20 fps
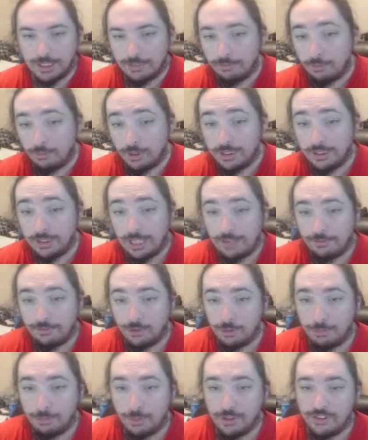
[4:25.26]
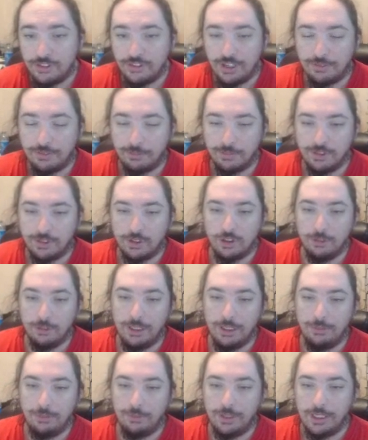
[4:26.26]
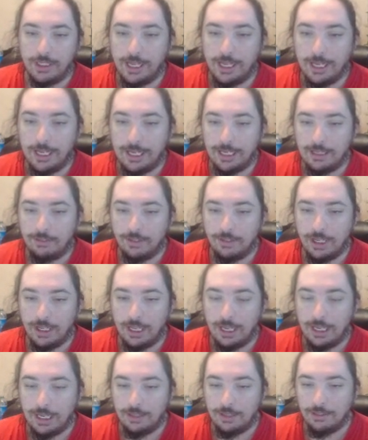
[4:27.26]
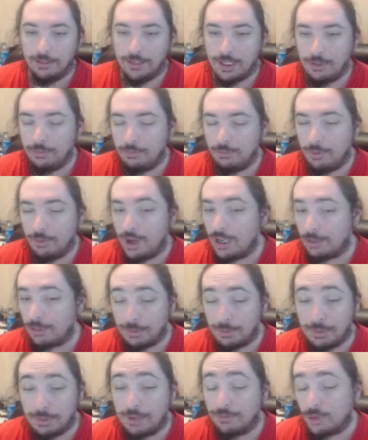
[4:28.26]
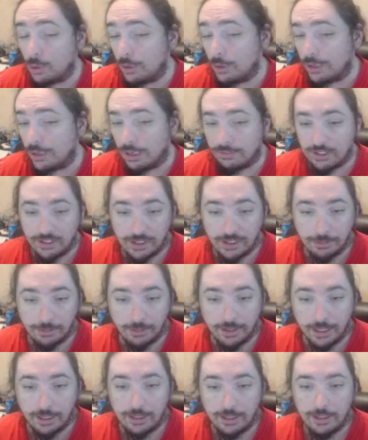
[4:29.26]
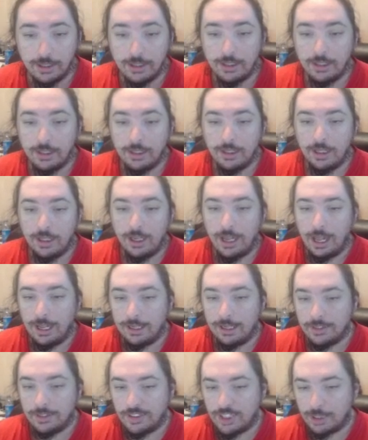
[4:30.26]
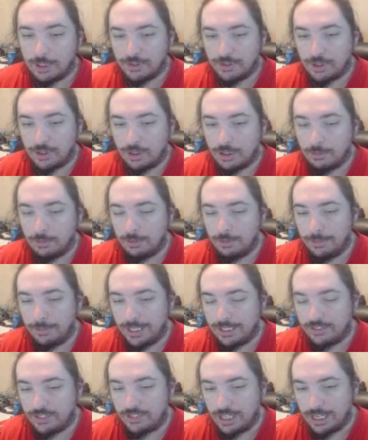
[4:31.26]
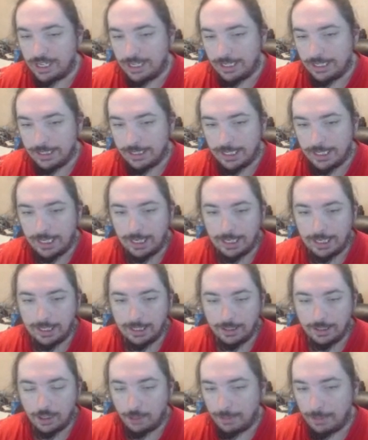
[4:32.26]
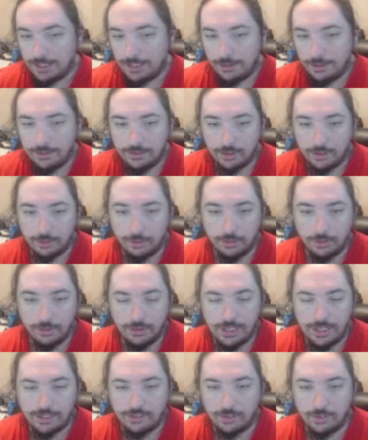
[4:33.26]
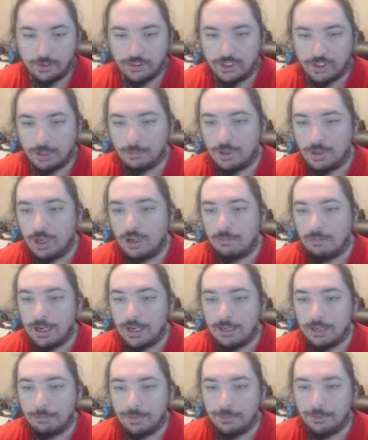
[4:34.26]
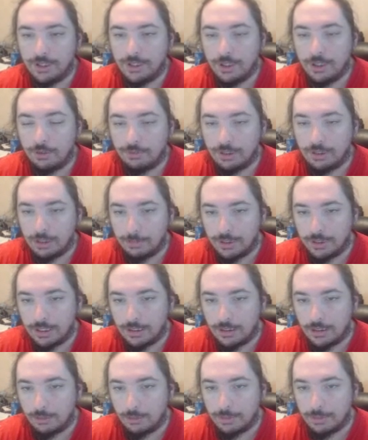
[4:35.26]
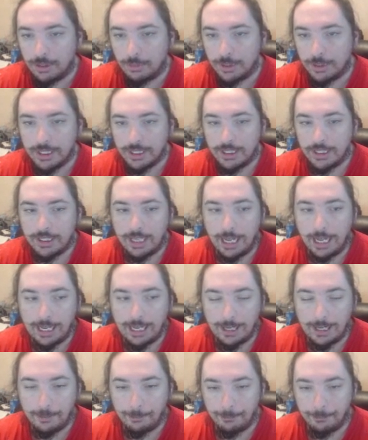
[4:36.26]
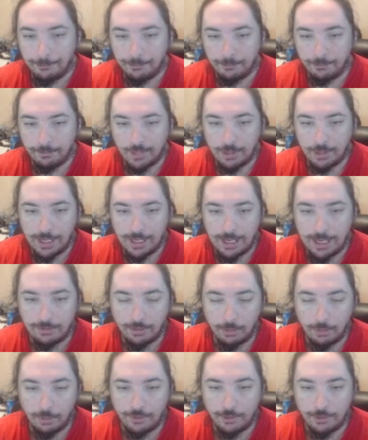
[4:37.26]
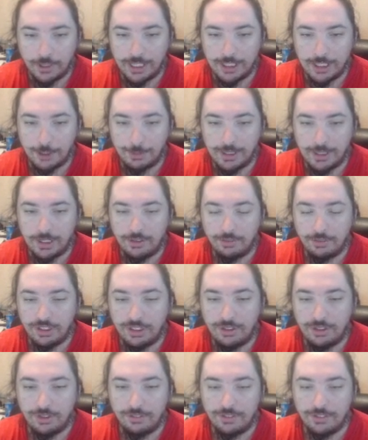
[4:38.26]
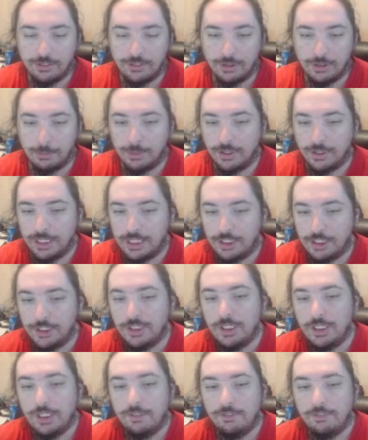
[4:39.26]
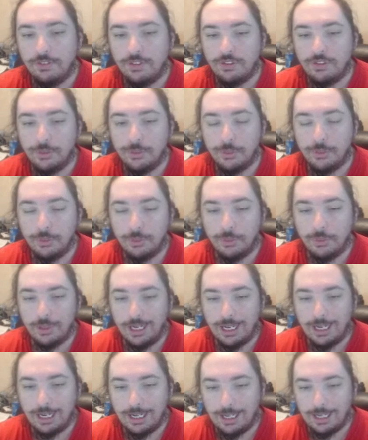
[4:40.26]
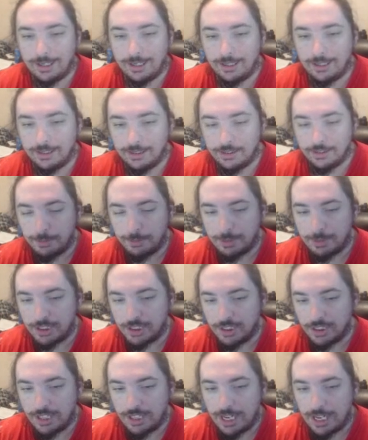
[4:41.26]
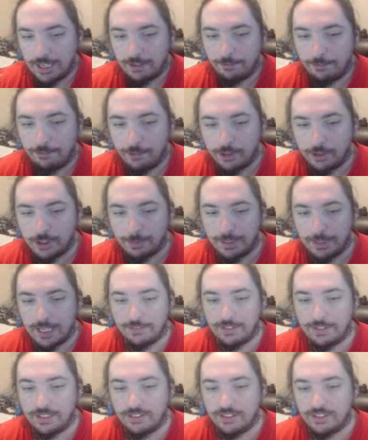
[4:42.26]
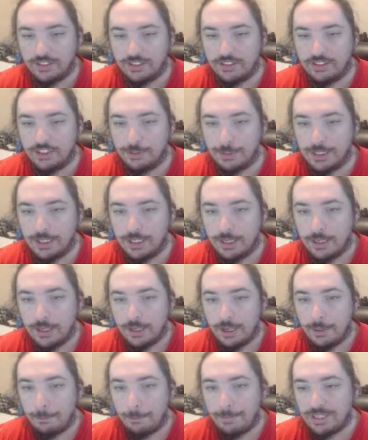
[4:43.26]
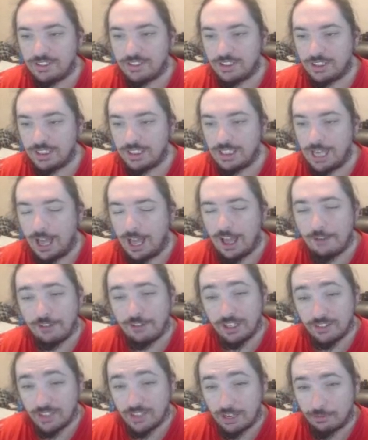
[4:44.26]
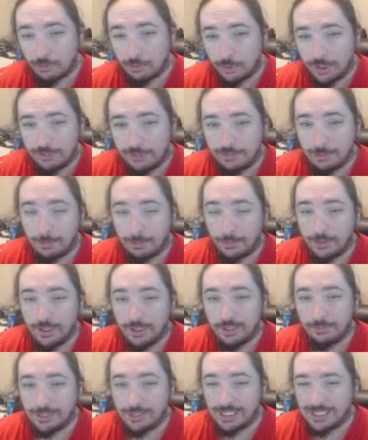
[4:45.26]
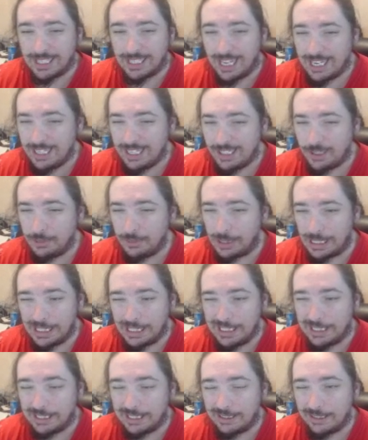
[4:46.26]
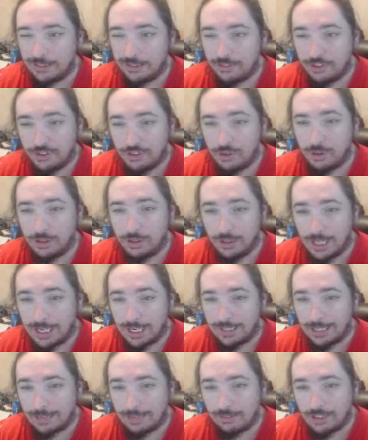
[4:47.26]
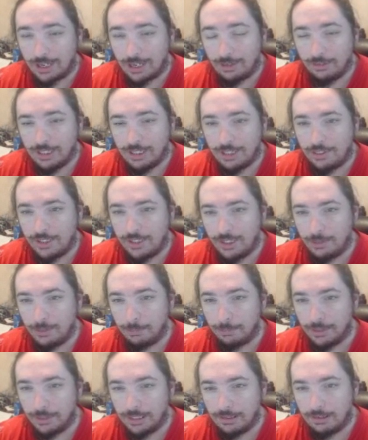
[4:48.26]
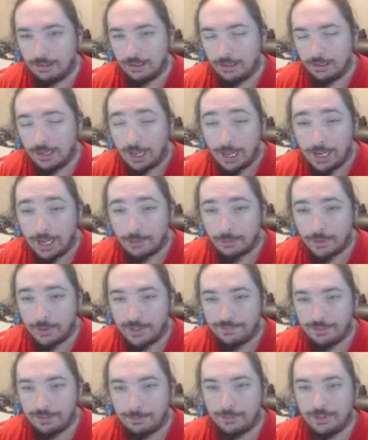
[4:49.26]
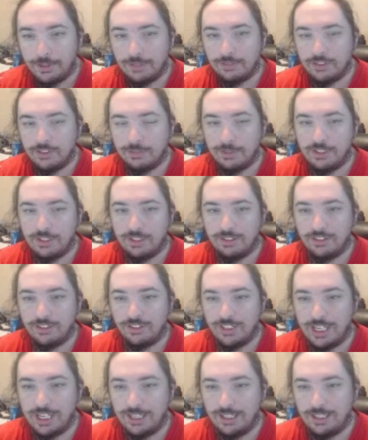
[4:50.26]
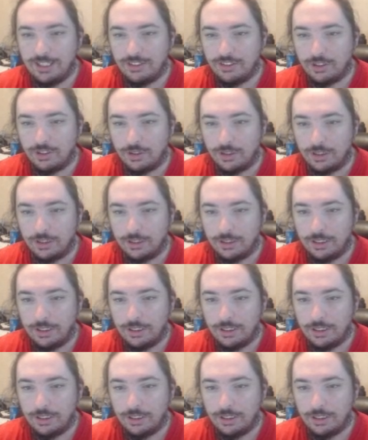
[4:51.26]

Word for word: one life orb poison shot from Scolipede. We have uh, the wrong ability. We have Torrent, obviously, with a uh, sub Scald, Moonblast, and uh, Calm Mind. So nice little sub Calm Mind Primarina. Hopefully, we can put in a little bit of work. Um, we have 140 HP, 252 defense with a bold nature, 52 uh, special attack, 4 speed, F, and 60 speed. Basically, uh, if he doesn't have Roar and Vaporeon, we can kind of go in and just do a lot of damage. I don't really think you bring uh, Roar and Vaporeon versus my team because you kind of need Scald.